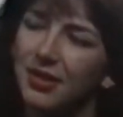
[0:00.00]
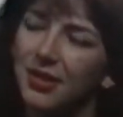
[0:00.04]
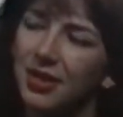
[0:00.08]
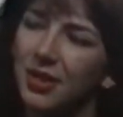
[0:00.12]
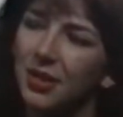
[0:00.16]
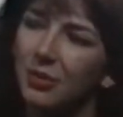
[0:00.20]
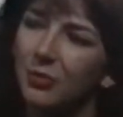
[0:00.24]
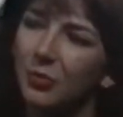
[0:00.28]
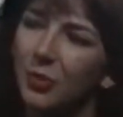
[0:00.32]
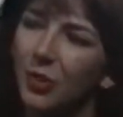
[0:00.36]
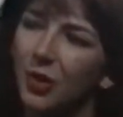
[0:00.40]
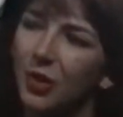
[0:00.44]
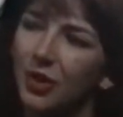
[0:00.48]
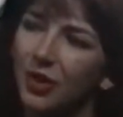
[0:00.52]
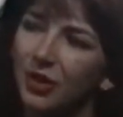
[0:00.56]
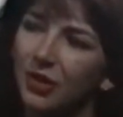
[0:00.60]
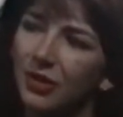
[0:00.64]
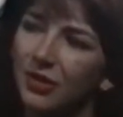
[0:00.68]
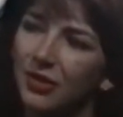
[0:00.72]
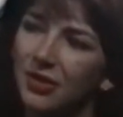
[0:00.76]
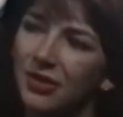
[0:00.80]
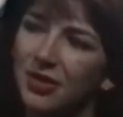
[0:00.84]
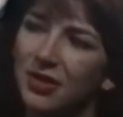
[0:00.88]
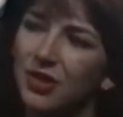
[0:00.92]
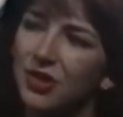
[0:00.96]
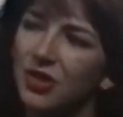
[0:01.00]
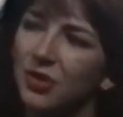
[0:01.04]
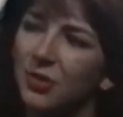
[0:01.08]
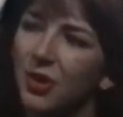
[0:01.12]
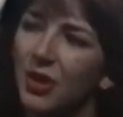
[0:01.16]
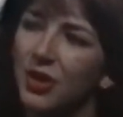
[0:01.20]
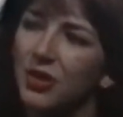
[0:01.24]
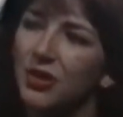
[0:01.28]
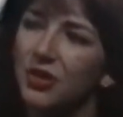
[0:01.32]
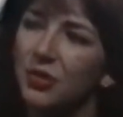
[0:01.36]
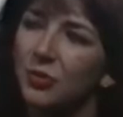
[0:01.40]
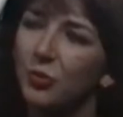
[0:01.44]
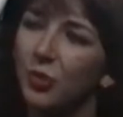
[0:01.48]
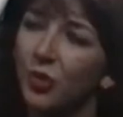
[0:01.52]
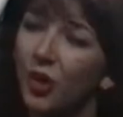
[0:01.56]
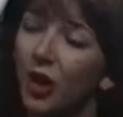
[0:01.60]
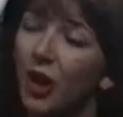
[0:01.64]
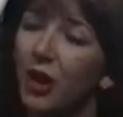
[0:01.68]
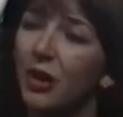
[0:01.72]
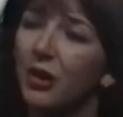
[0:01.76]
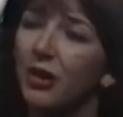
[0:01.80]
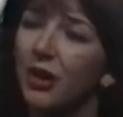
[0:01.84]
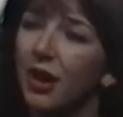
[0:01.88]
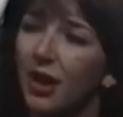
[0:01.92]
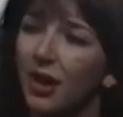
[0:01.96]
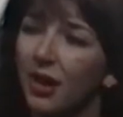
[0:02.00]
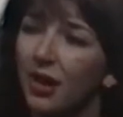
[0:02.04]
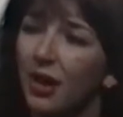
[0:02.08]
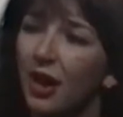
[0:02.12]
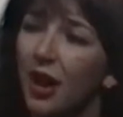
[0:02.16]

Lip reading: teamwork situation where